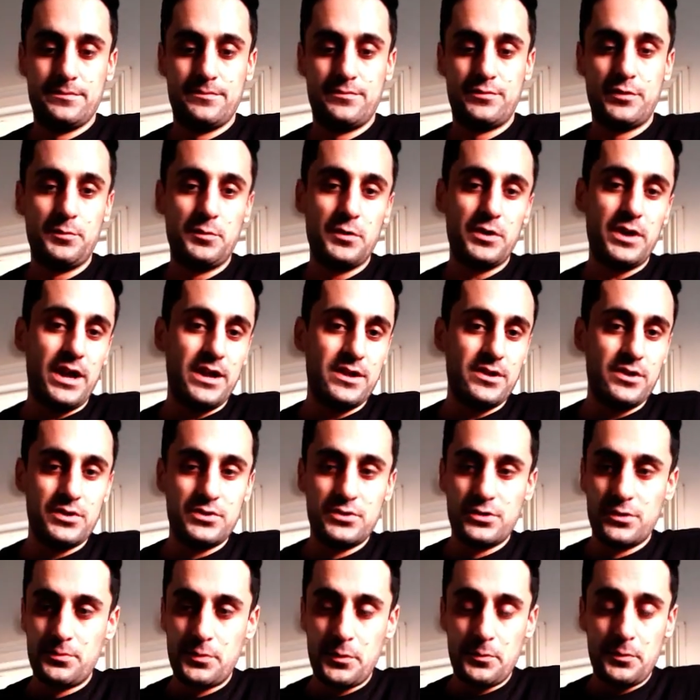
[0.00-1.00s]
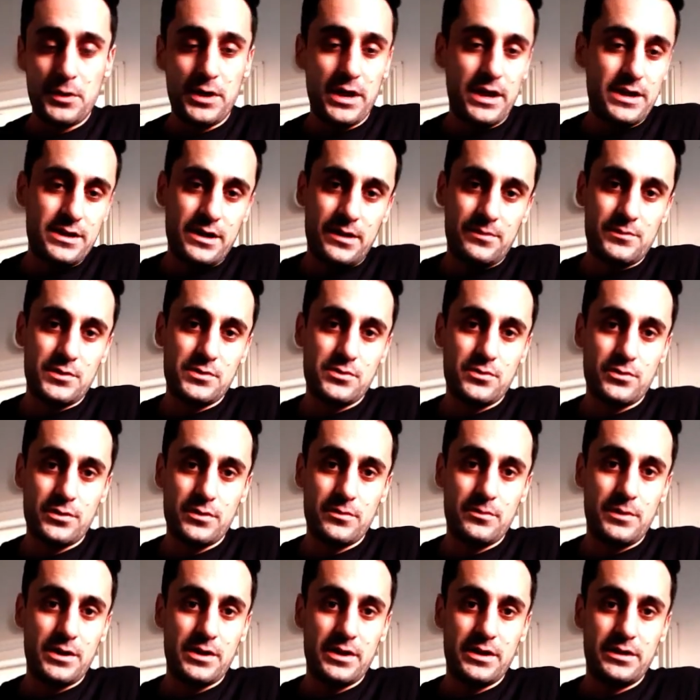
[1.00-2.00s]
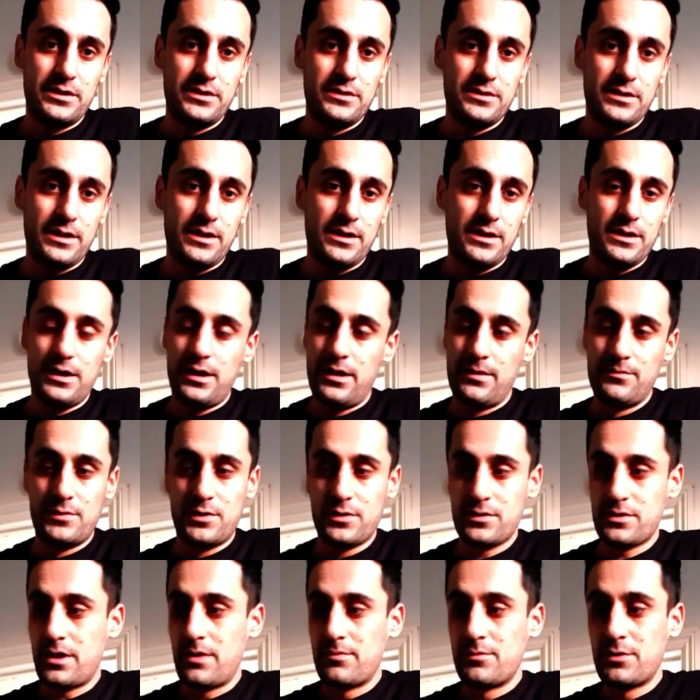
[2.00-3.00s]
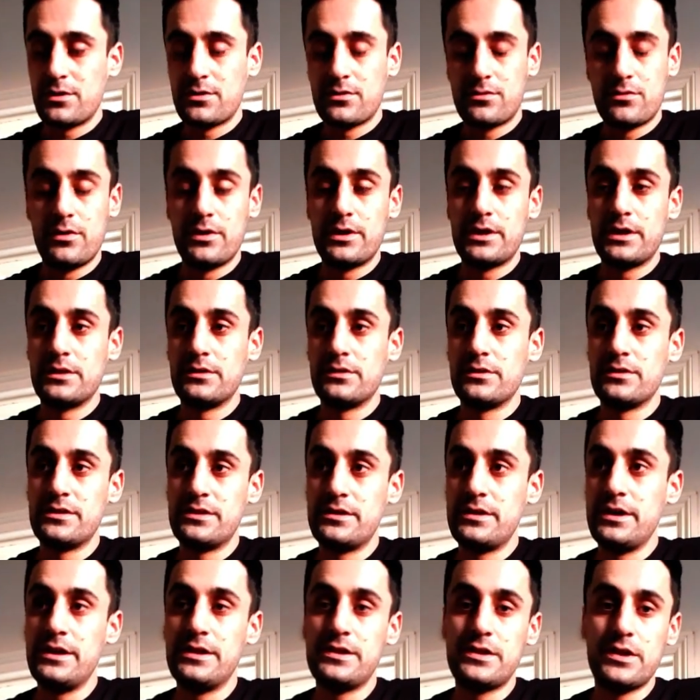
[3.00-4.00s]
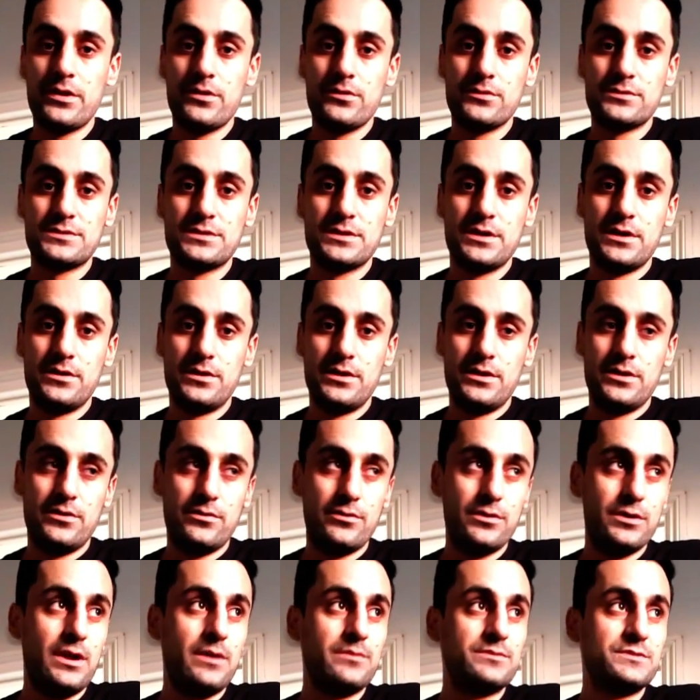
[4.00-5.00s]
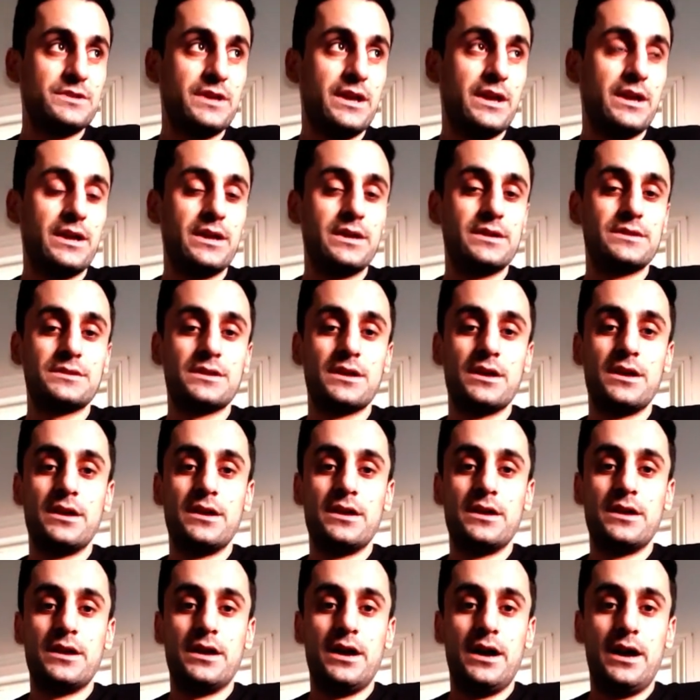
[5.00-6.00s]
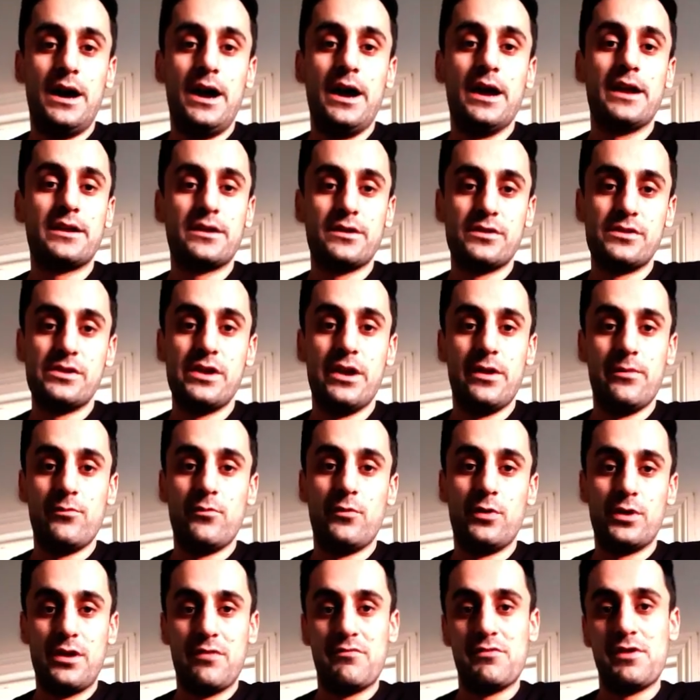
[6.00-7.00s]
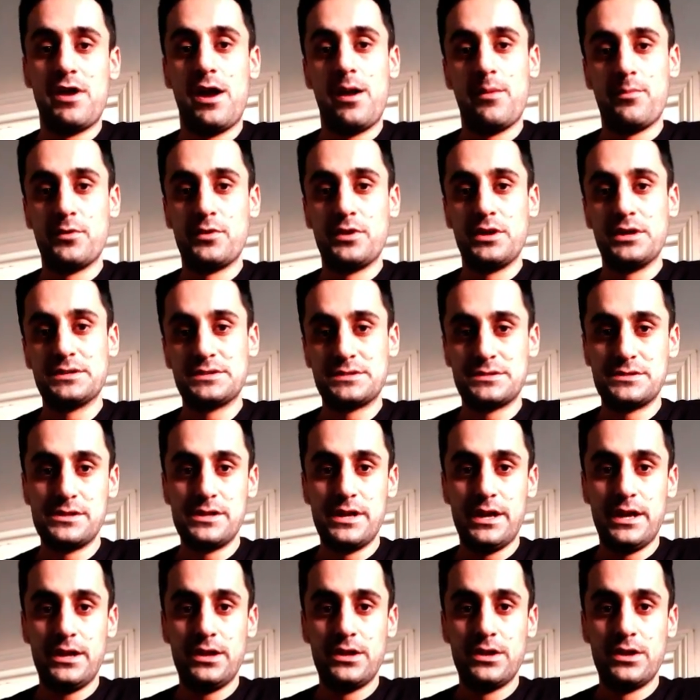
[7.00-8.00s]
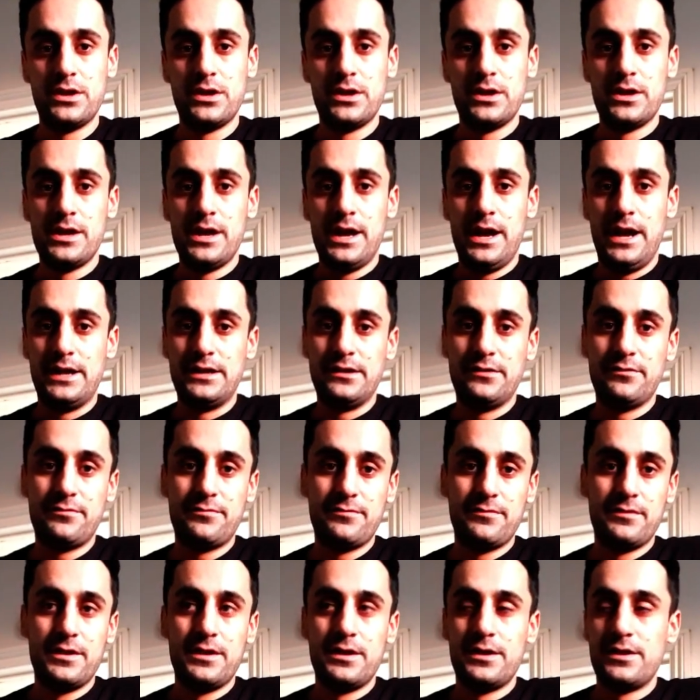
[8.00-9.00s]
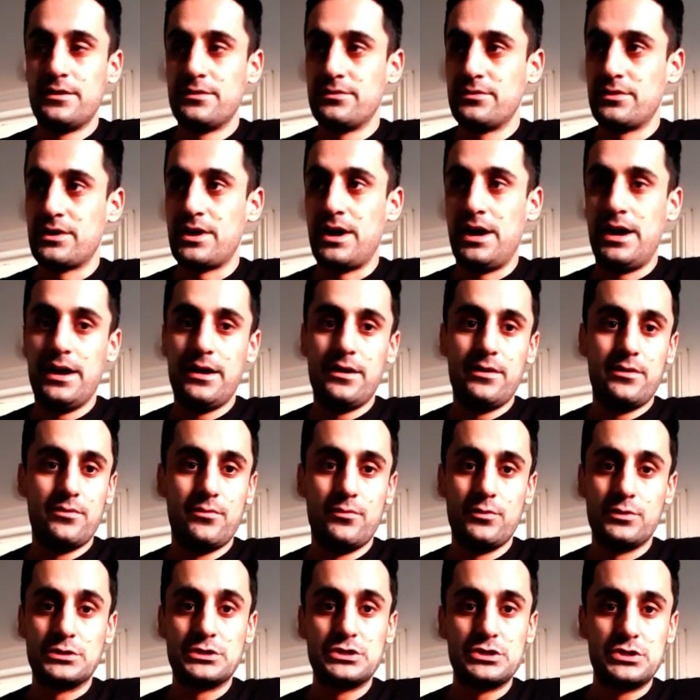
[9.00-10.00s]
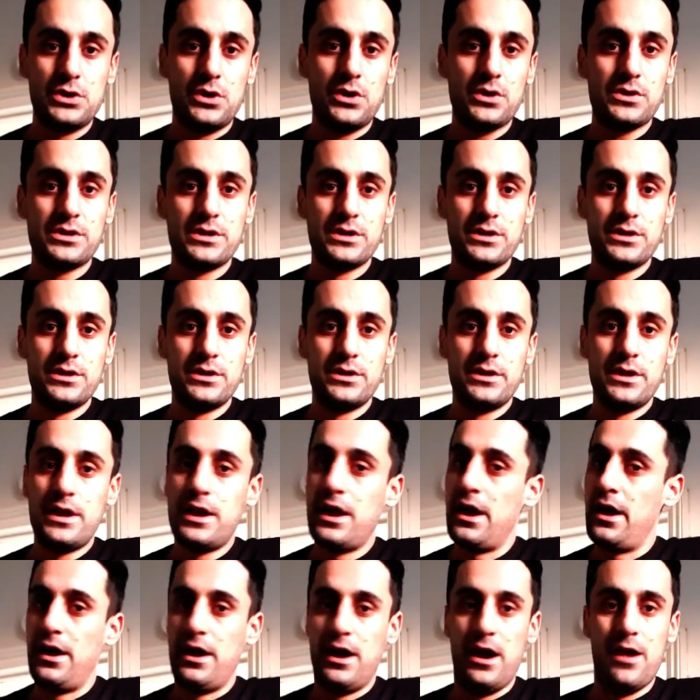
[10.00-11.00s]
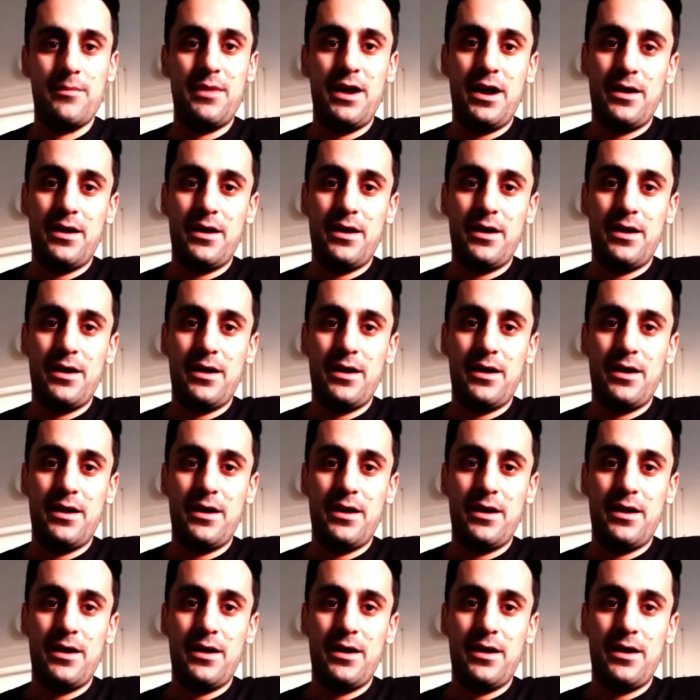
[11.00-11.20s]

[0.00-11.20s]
propaganda or no propaganda, I'm not talking about anything. I'm not I'm not going into details. All I'm saying is I condemn whatever happened yesterday and if the guy was shot, i'm